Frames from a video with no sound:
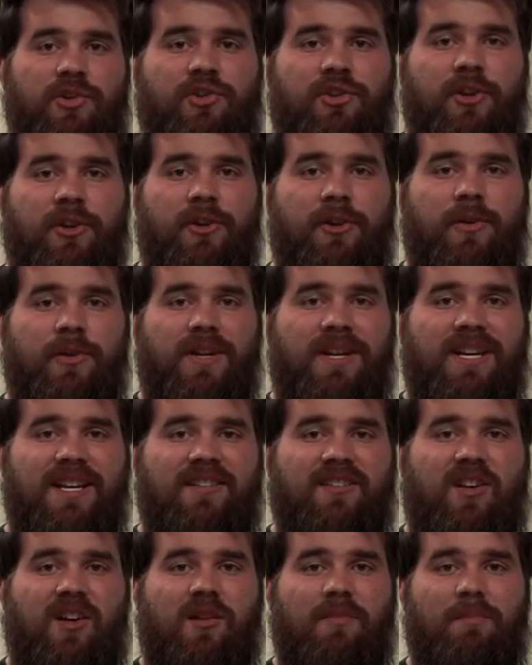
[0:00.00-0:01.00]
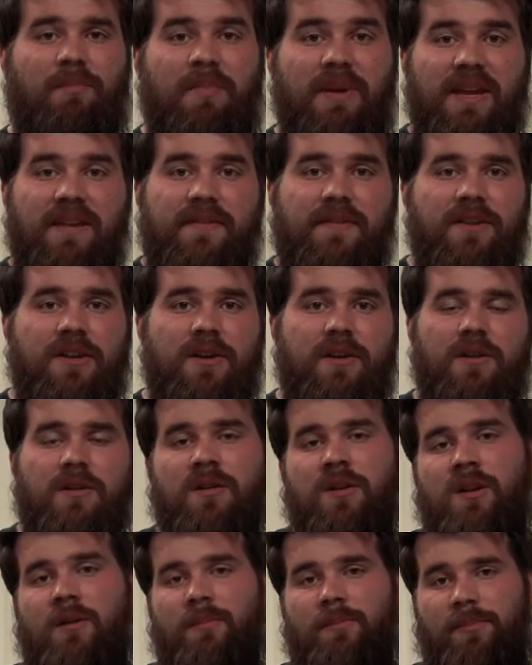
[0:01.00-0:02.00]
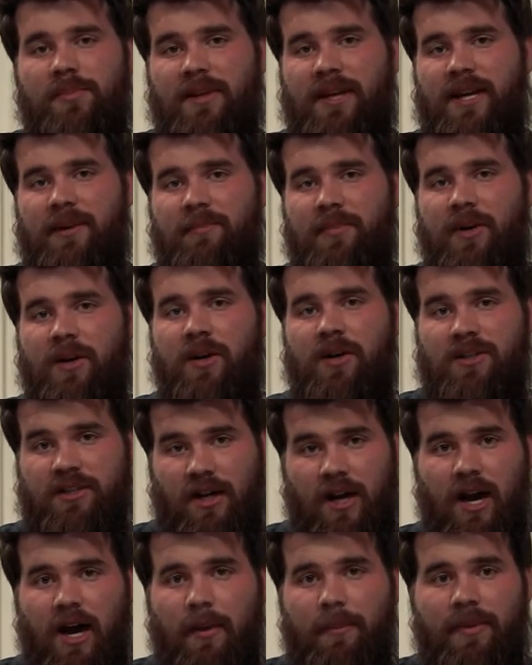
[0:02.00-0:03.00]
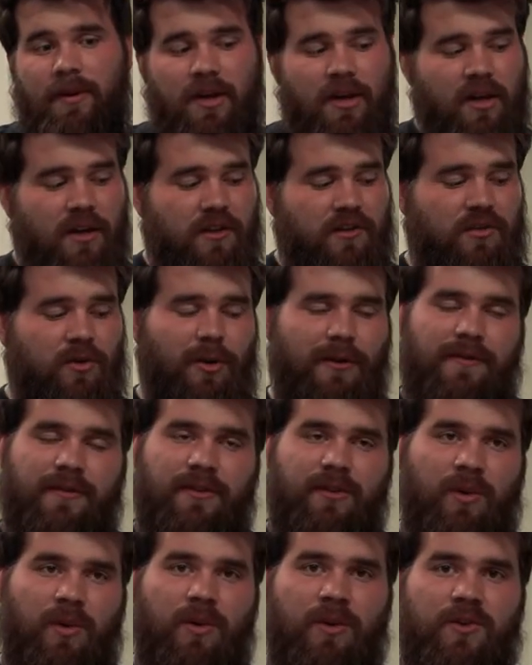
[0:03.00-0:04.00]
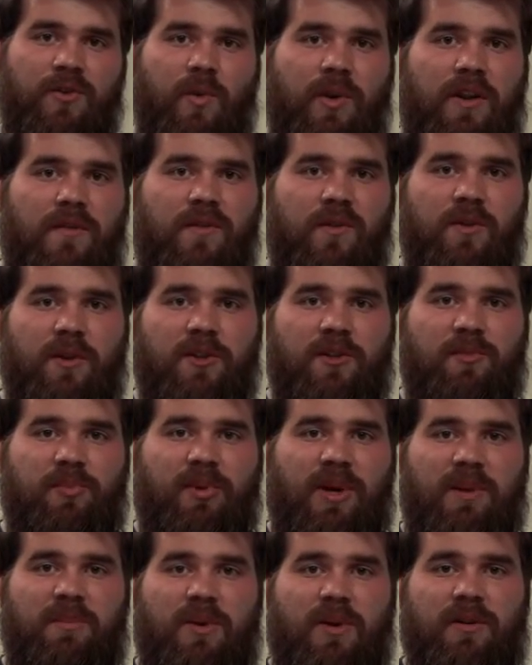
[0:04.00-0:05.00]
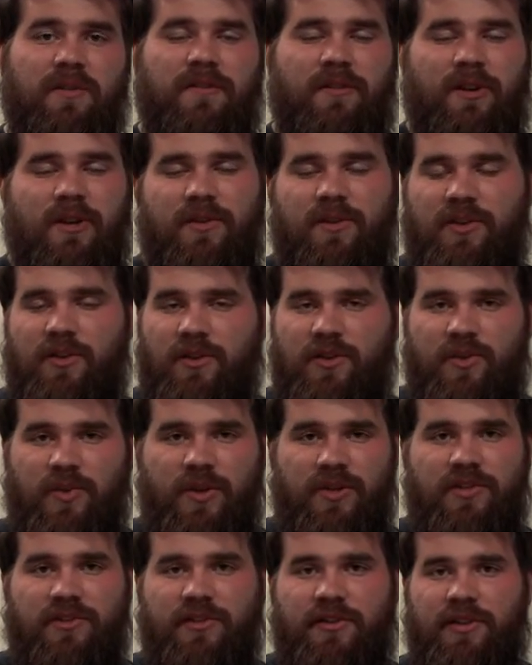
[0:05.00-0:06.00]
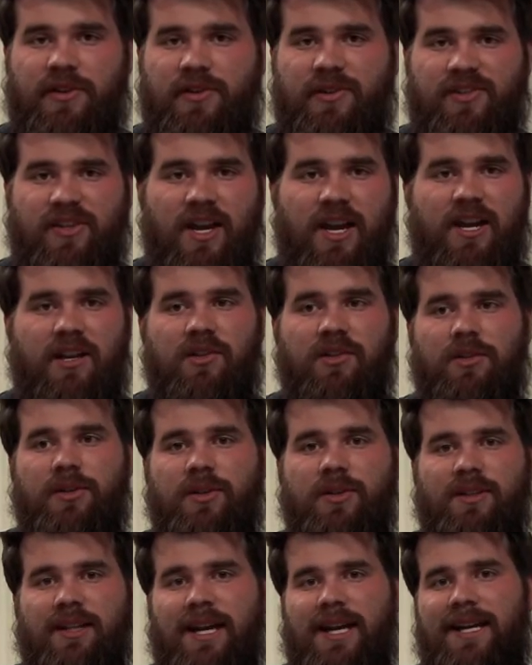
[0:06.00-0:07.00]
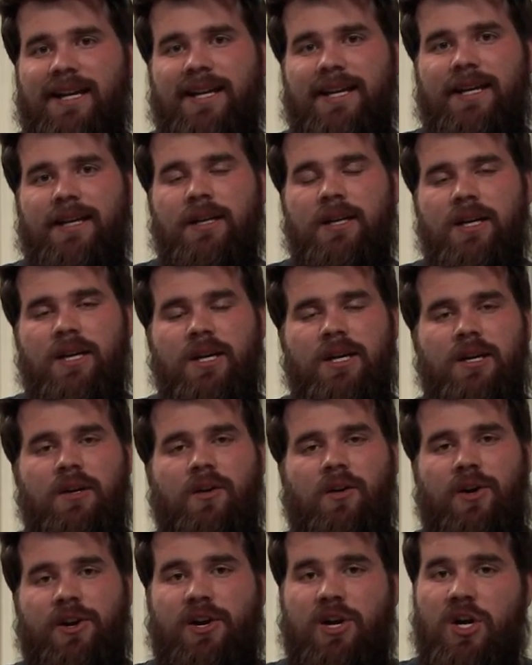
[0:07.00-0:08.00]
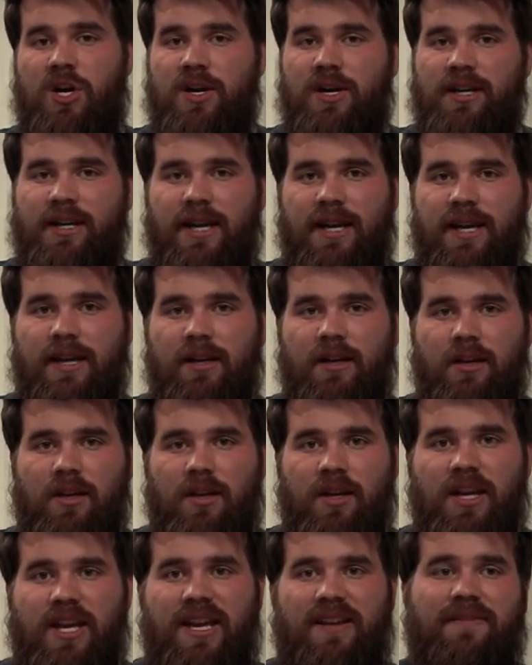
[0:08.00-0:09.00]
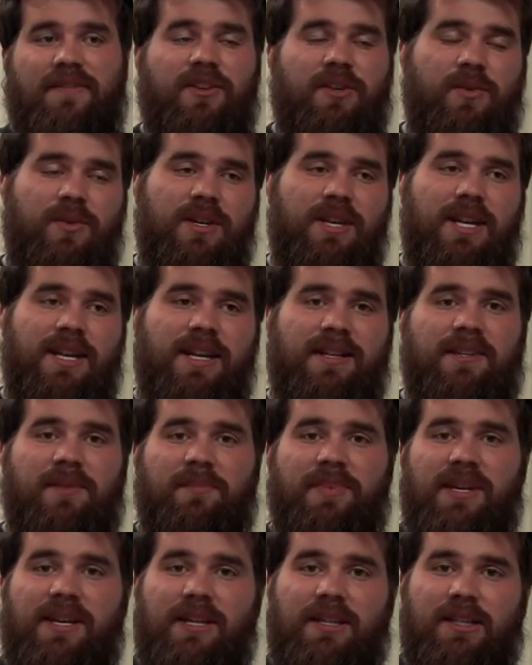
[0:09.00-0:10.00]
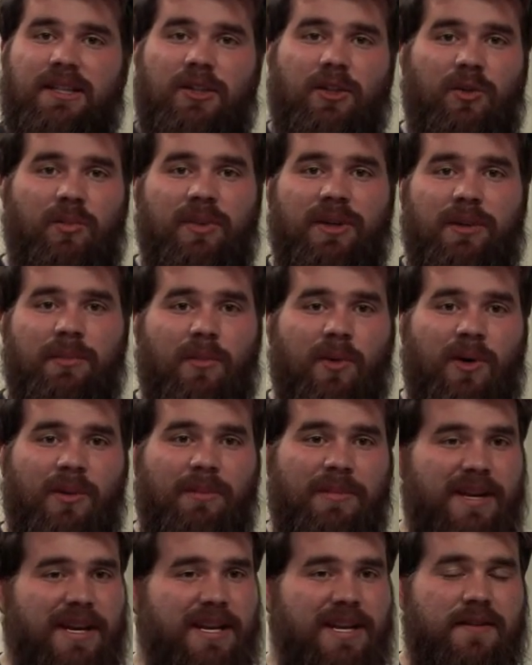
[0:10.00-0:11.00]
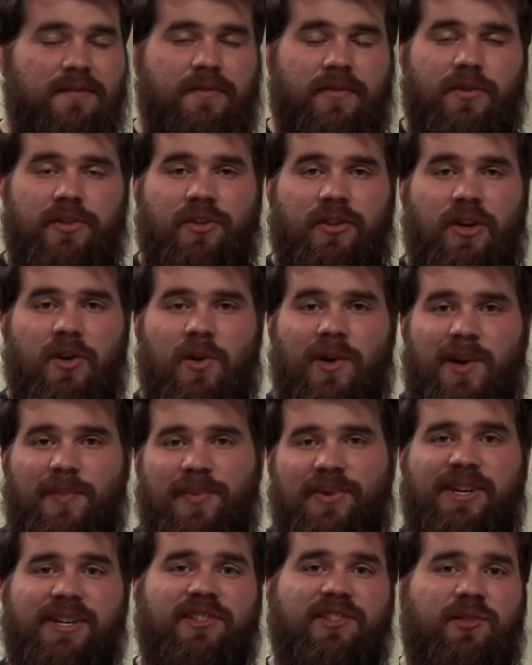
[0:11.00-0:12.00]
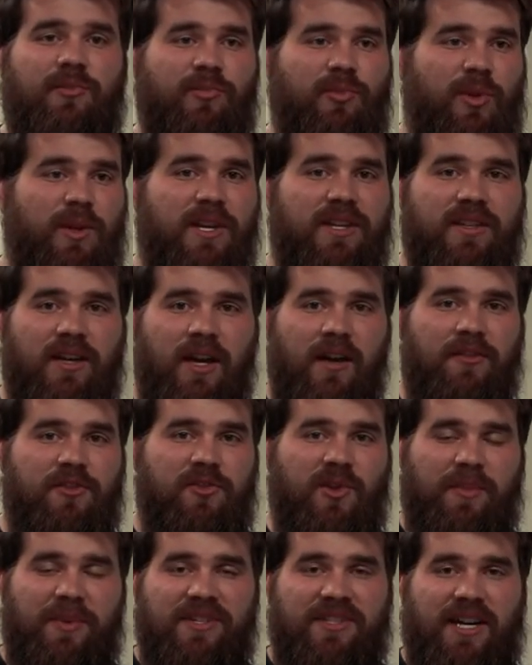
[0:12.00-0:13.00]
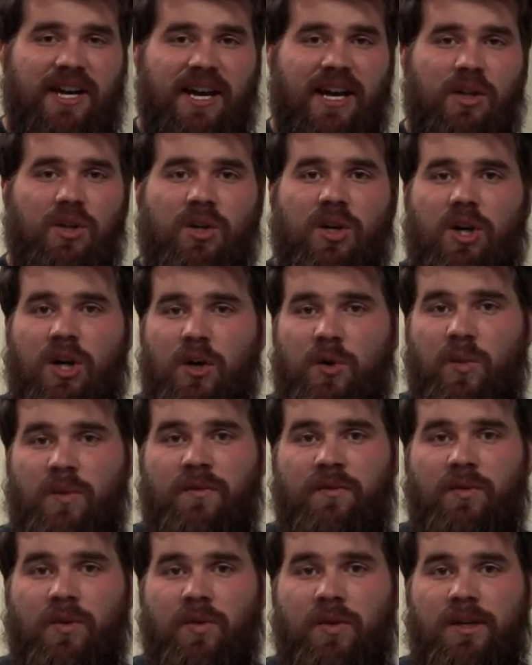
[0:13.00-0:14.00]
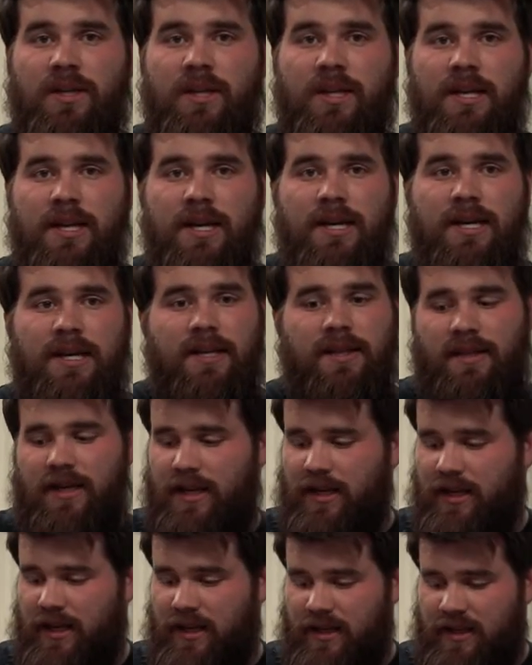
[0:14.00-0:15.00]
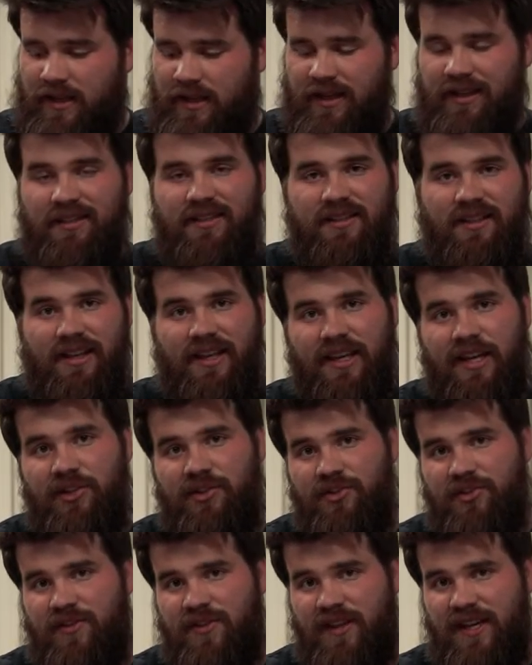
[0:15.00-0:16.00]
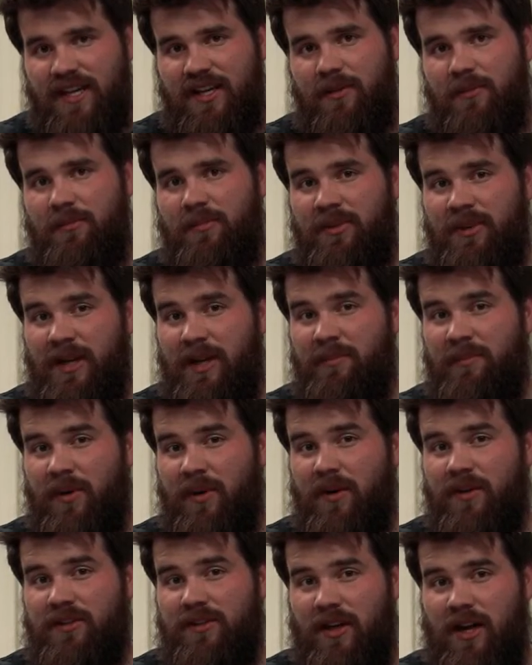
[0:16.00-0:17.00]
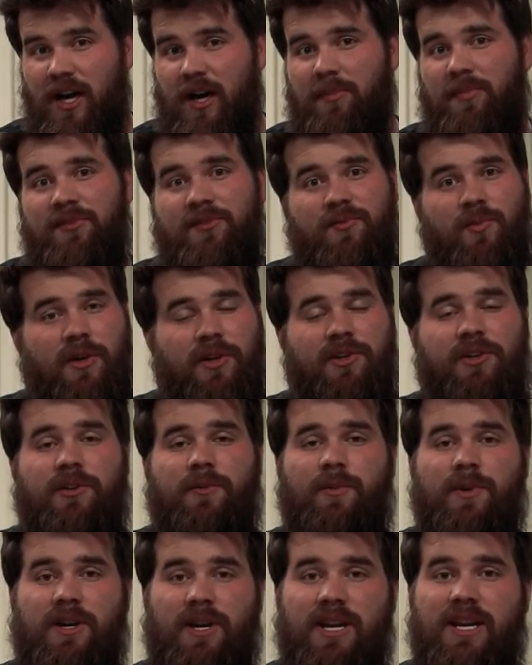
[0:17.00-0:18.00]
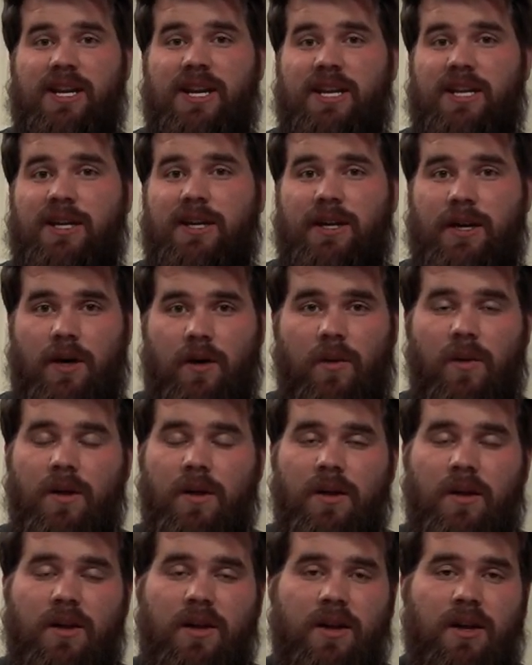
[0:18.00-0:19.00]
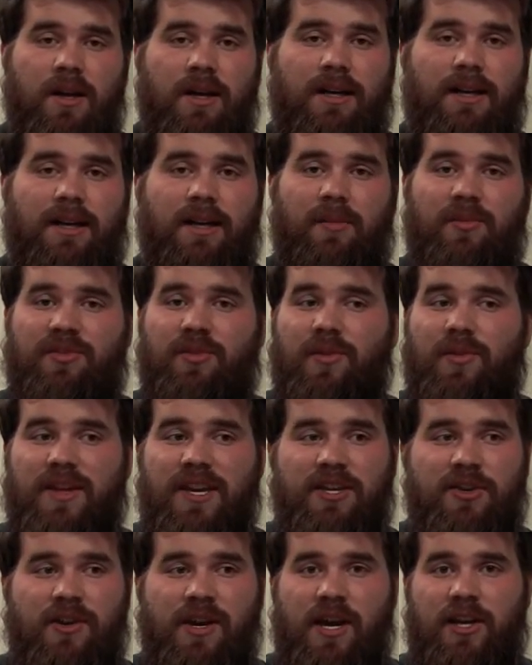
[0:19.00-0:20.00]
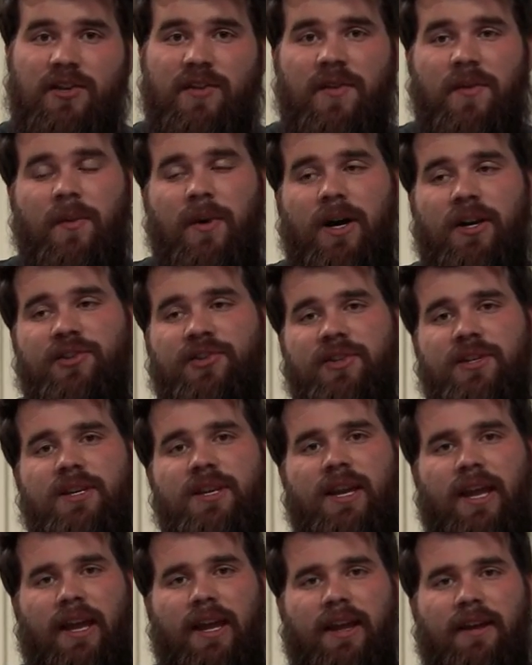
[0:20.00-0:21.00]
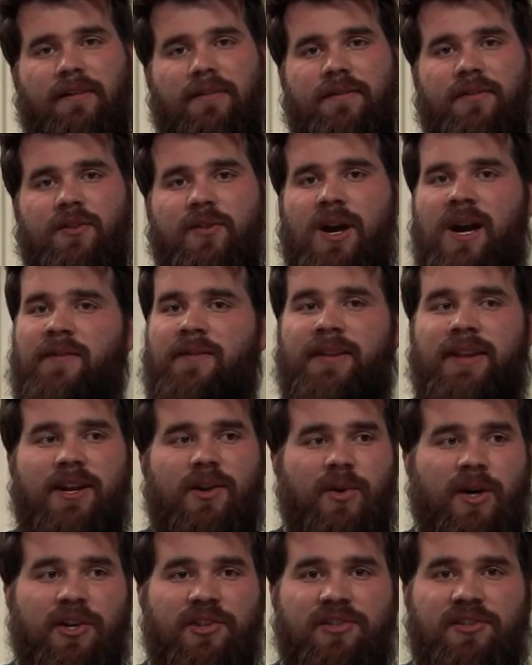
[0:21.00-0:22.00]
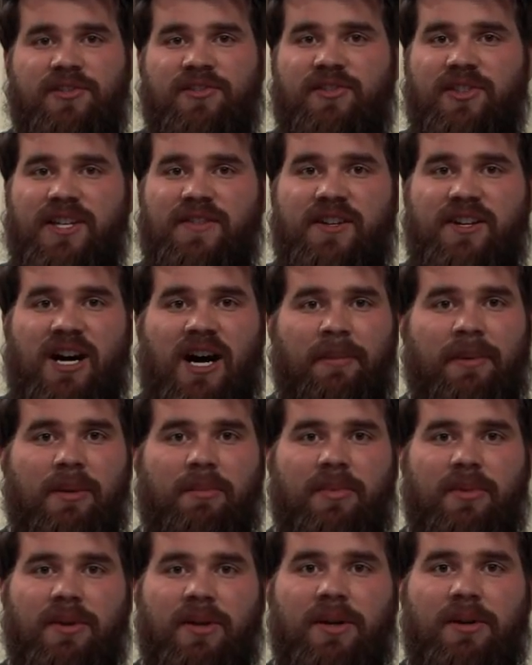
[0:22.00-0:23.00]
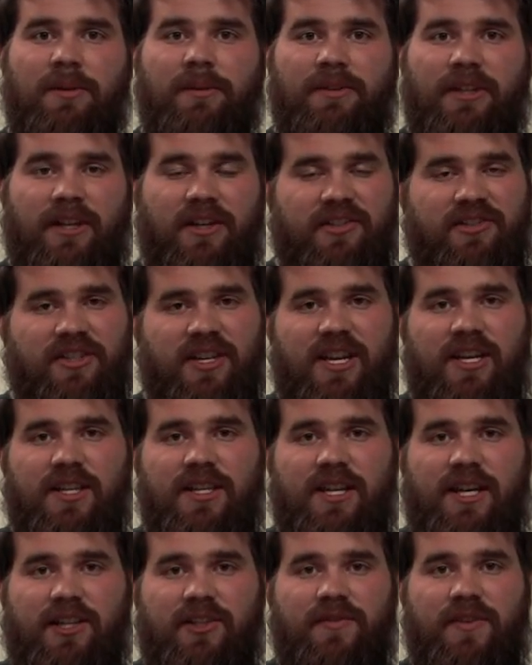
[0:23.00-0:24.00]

show you is our beefier blade bar top. So if your 24-inch blade bar for either your Twister, your Cyclone, your Lightning, or your Hurricane, if you need it to be a little bit more meaty for going up against some really tough ceramic tile or hardwood flooring, then this inch-thick blade bar top is where you need to go. So thank you guys for watching. If you have any questions, leave a comment below, and I'll see you in the next